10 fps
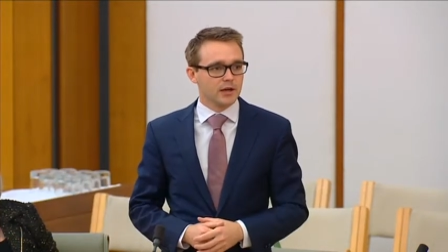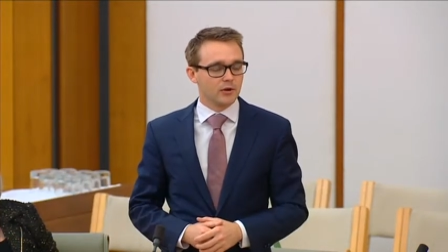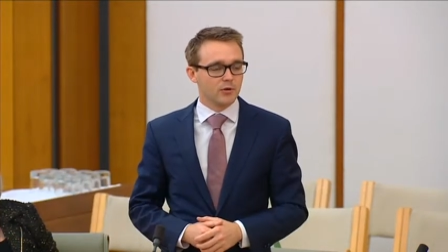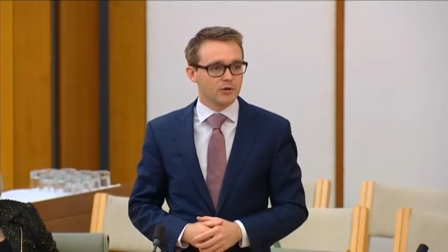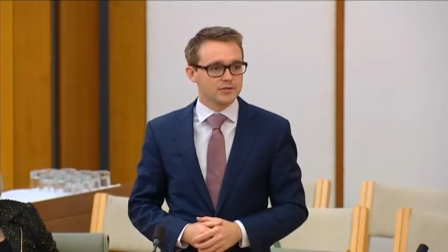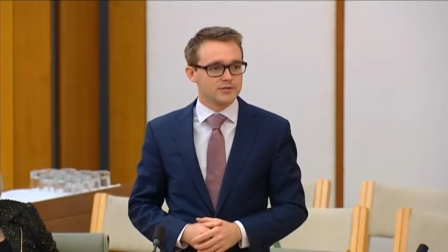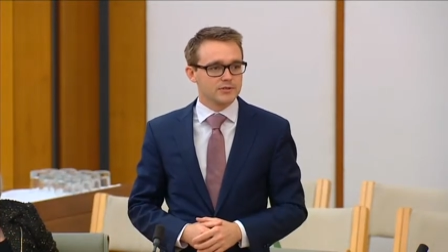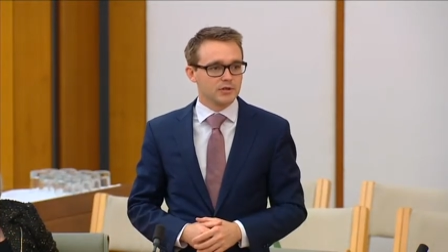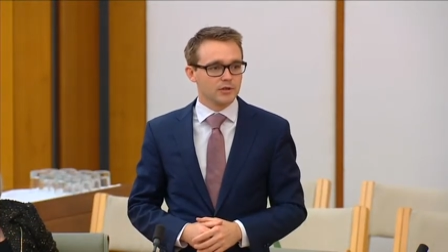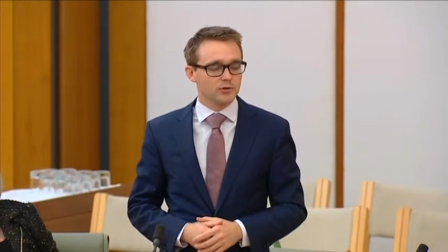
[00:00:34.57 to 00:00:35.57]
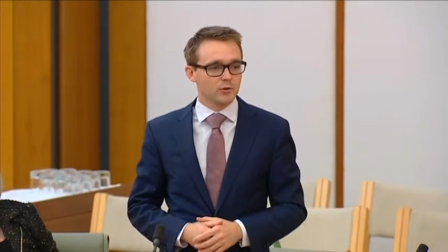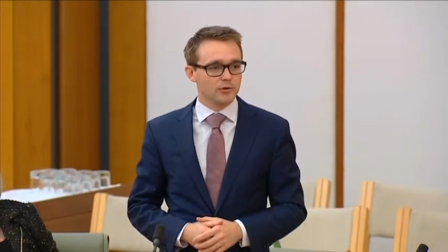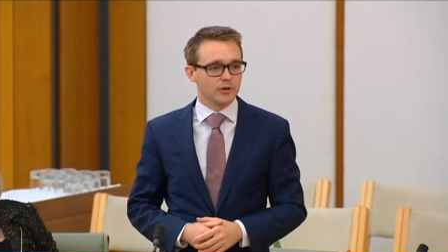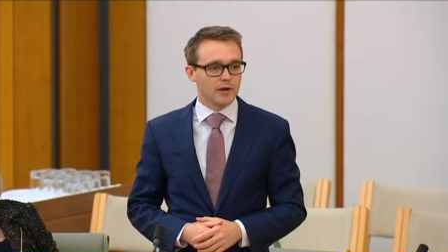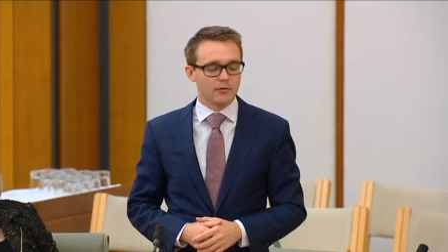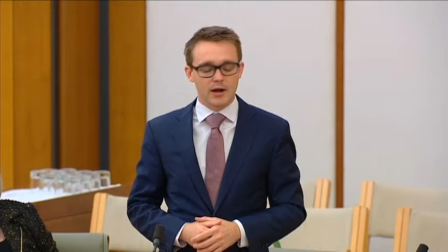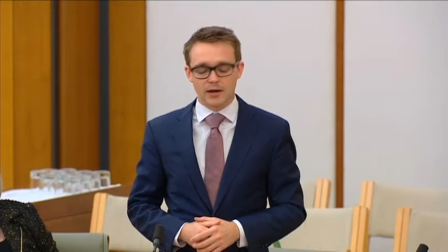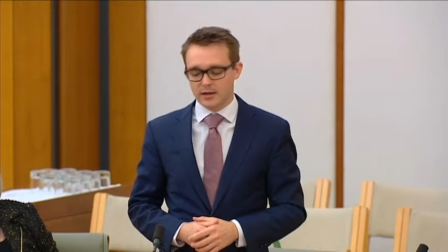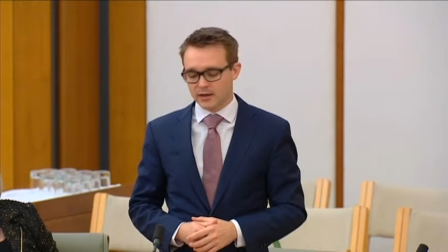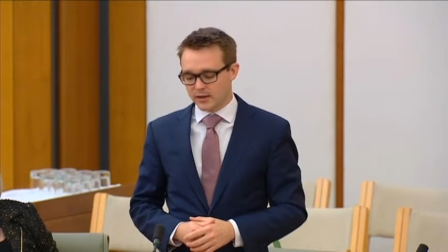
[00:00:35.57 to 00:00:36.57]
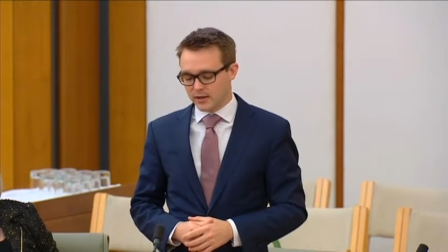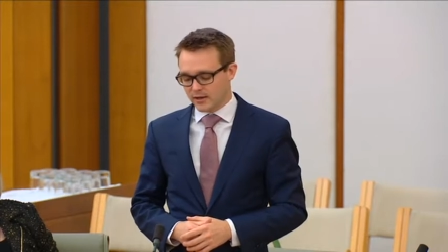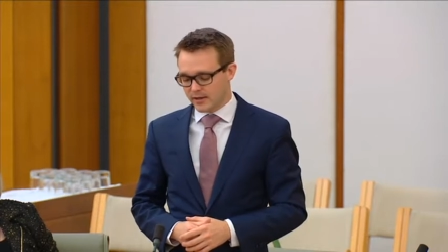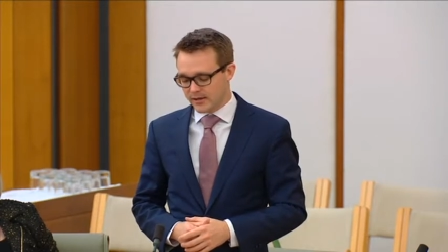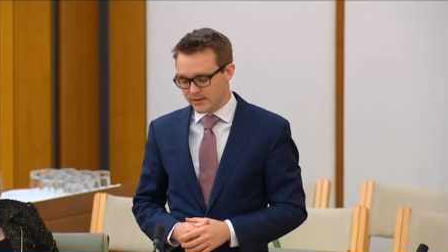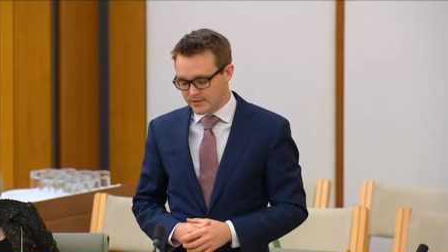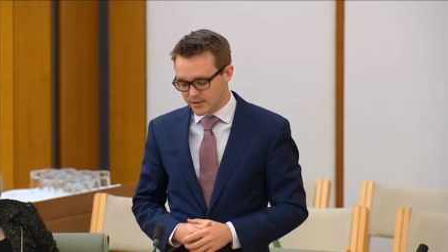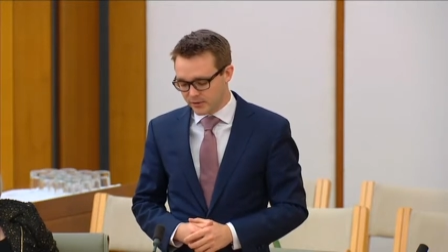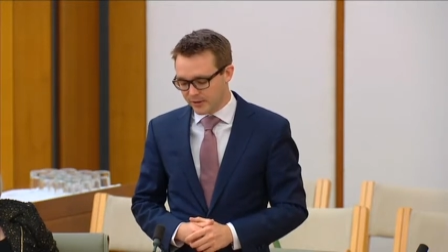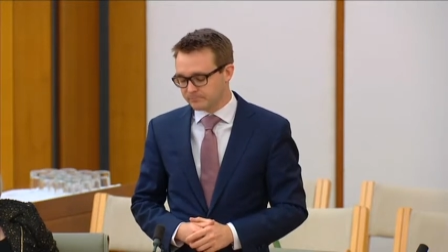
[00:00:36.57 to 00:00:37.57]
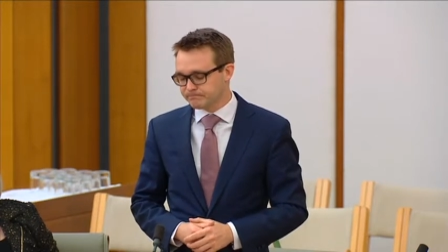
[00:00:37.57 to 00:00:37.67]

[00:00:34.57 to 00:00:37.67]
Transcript: across uh, northern Iraq uh, and Syria.